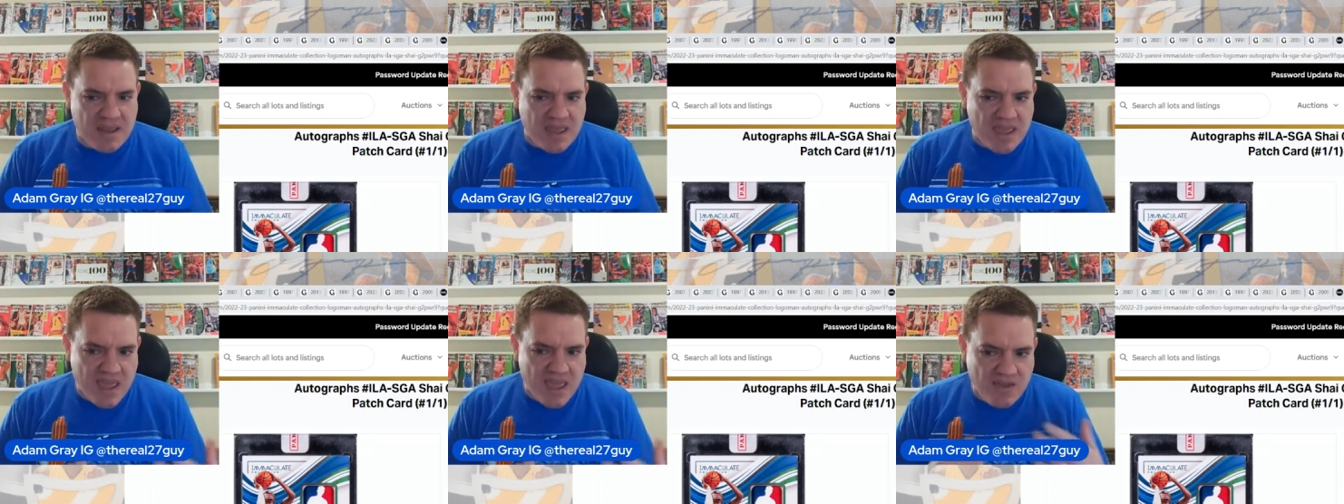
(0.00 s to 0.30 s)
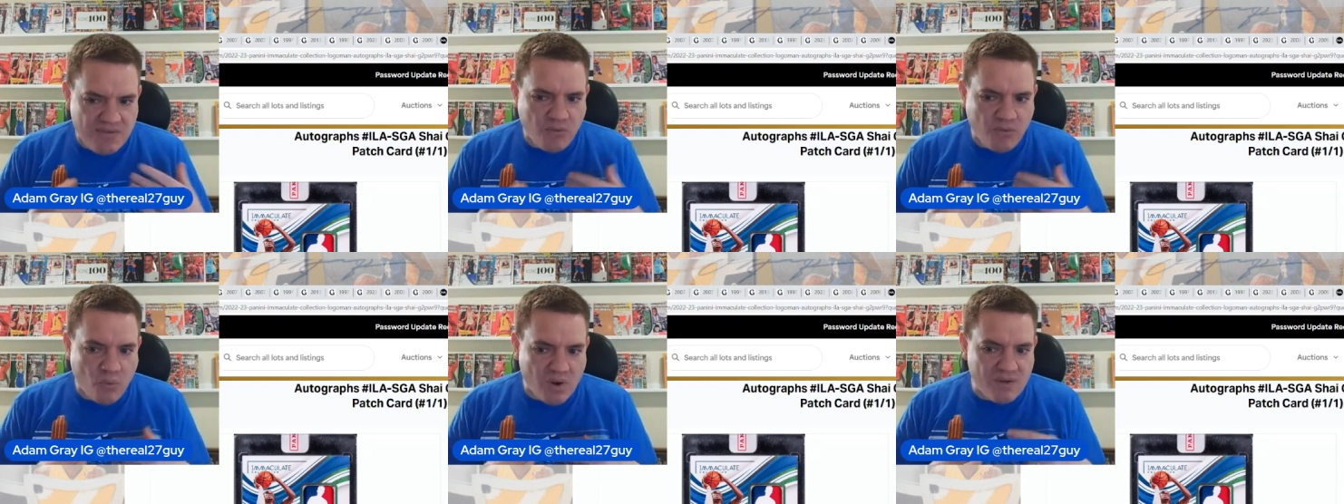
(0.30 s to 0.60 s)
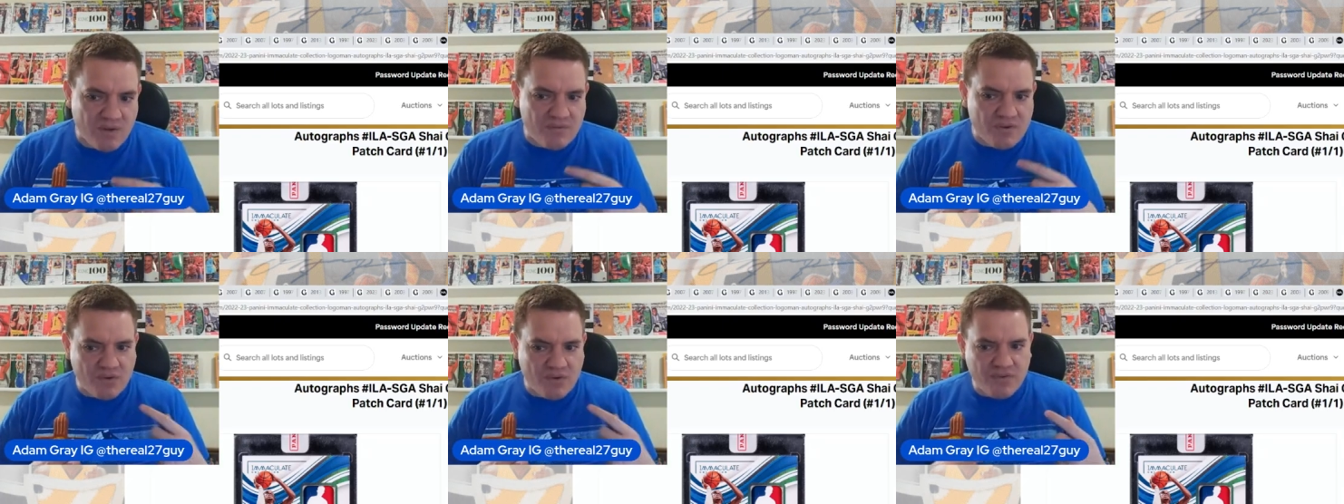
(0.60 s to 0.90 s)
If one
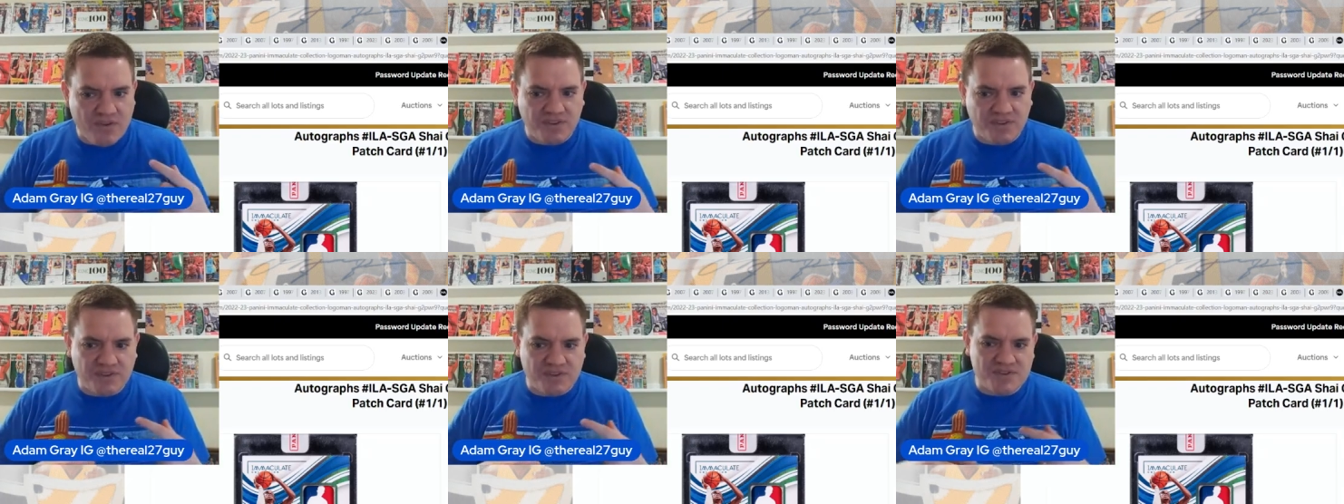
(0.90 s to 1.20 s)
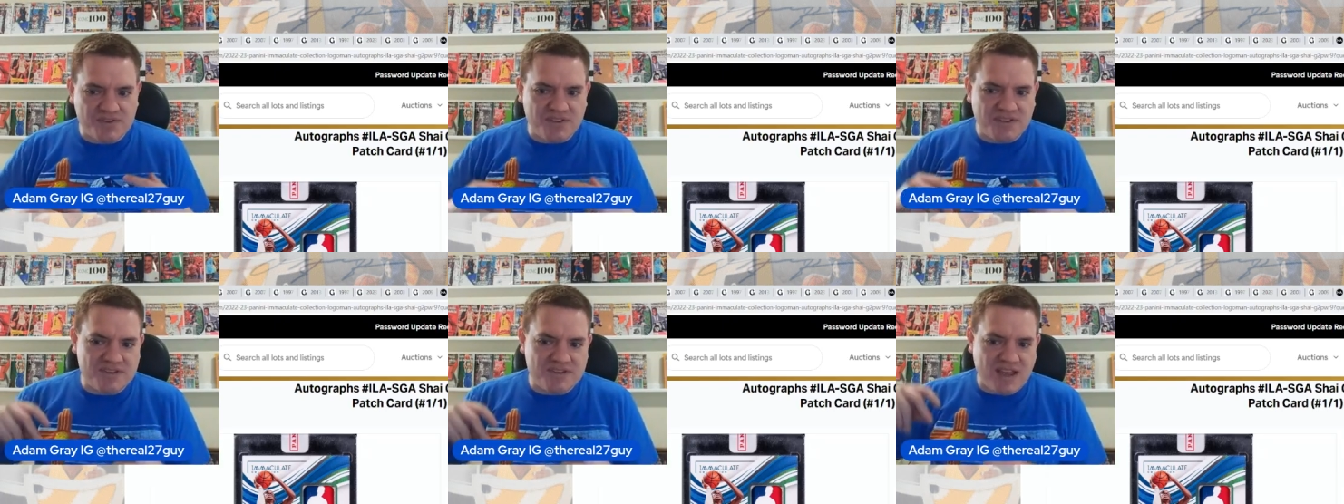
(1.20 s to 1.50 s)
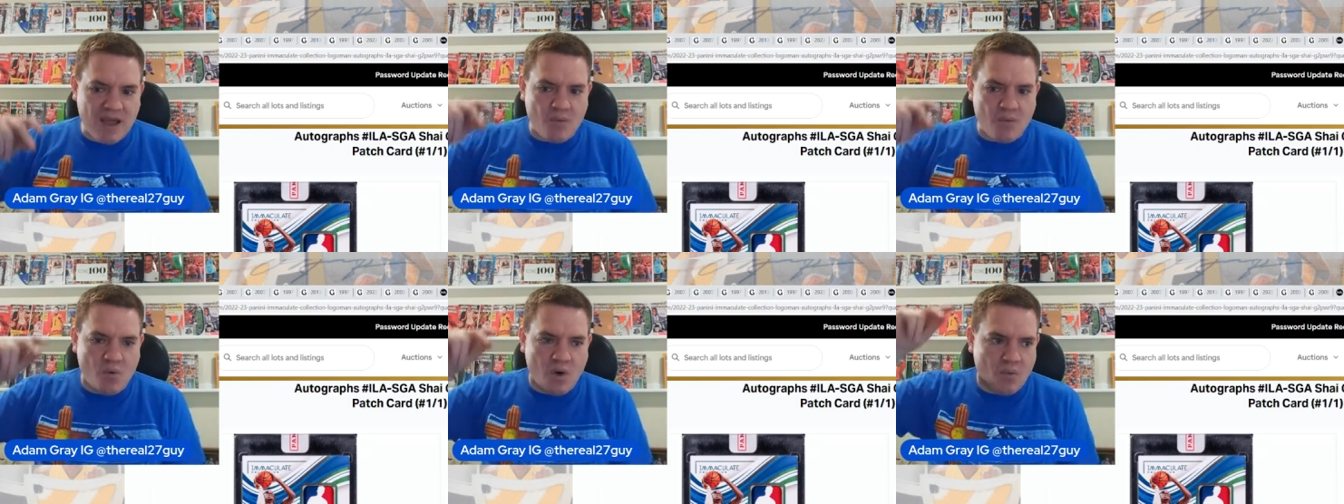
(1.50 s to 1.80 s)
of your filters is,
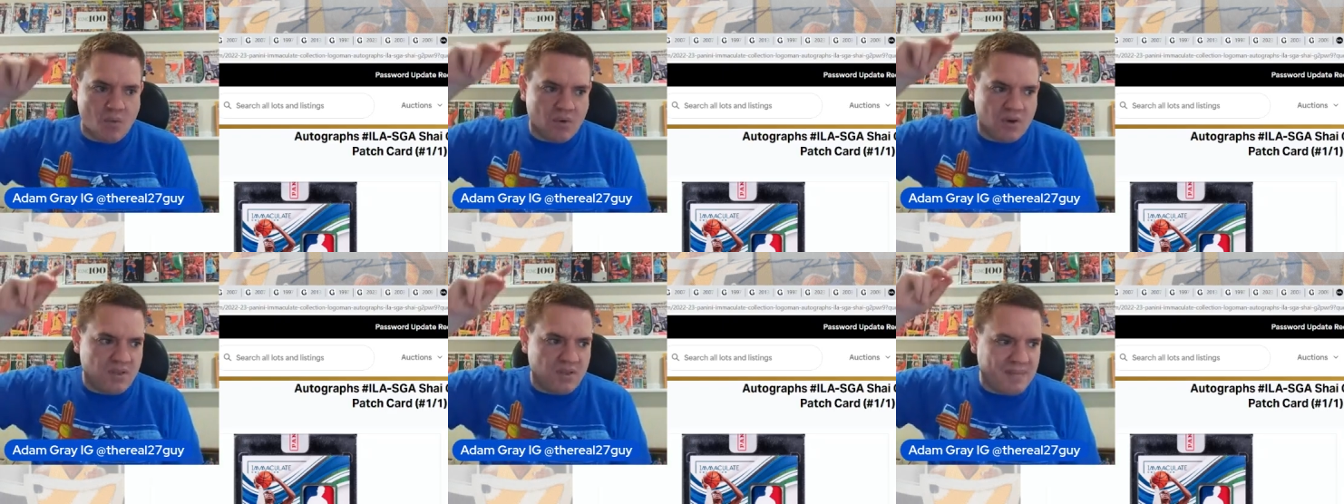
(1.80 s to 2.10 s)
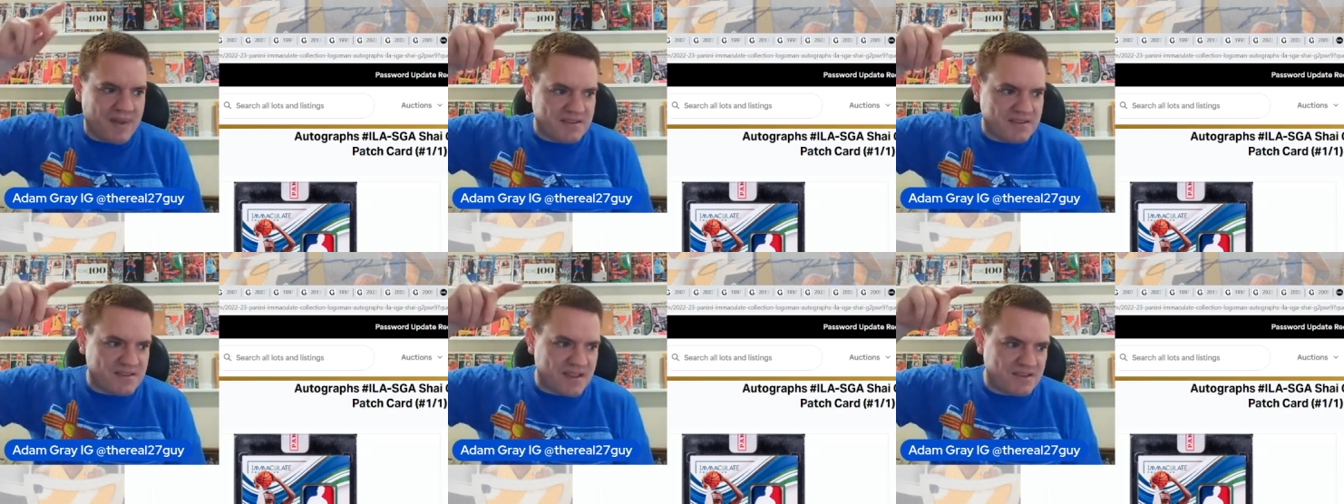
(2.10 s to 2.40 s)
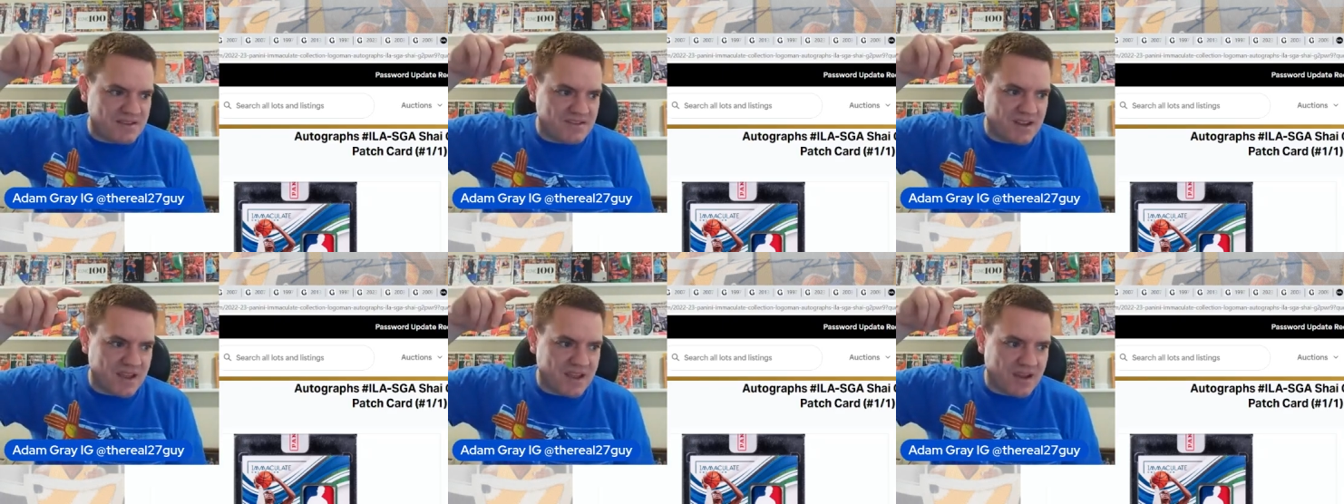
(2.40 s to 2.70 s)
I want one of the best
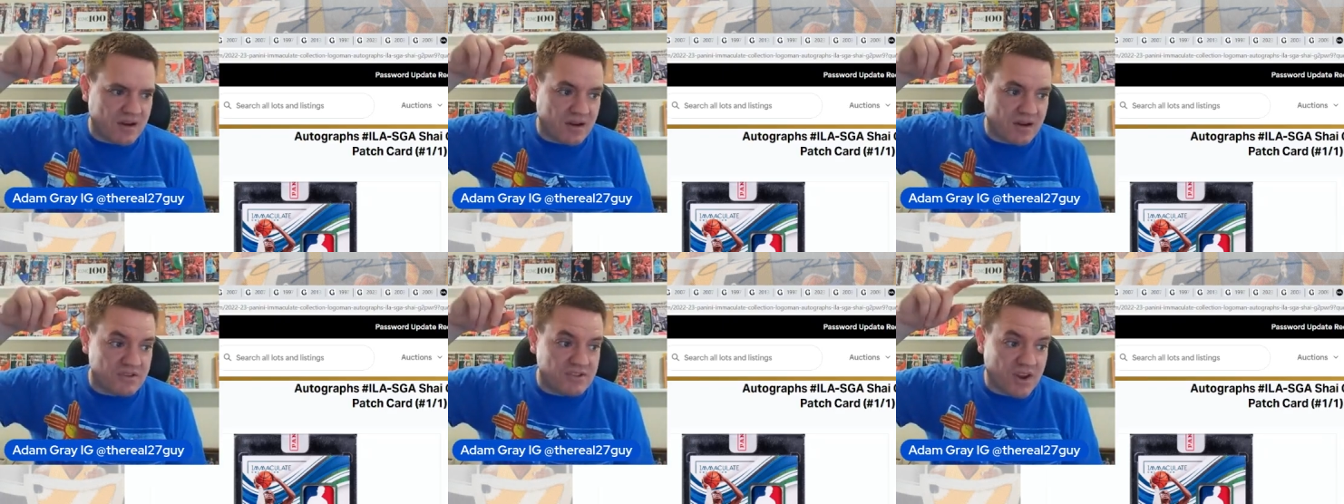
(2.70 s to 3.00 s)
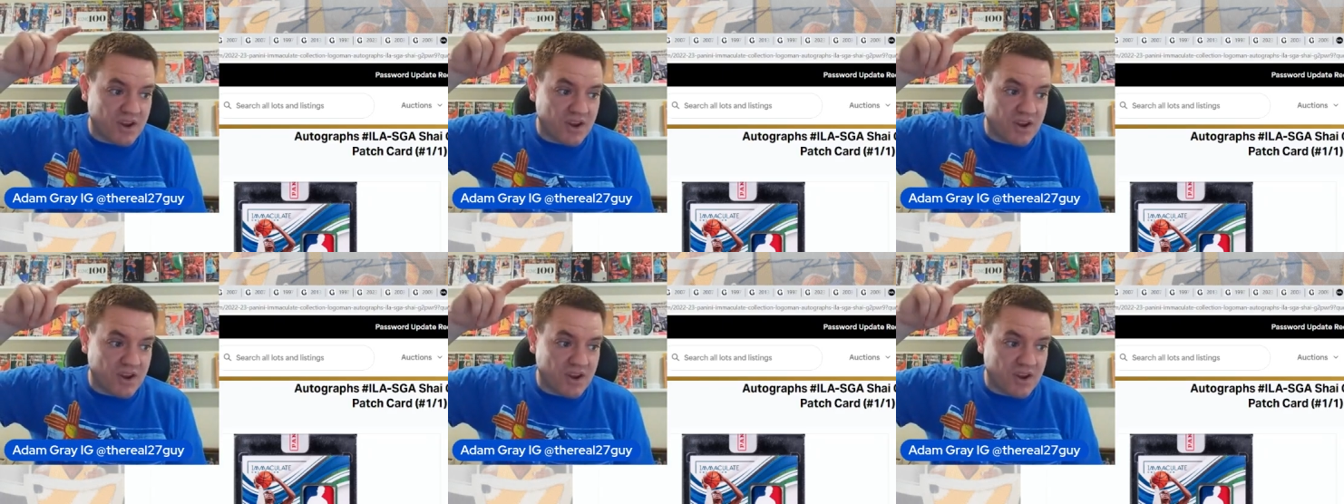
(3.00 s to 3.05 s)
SGA cards,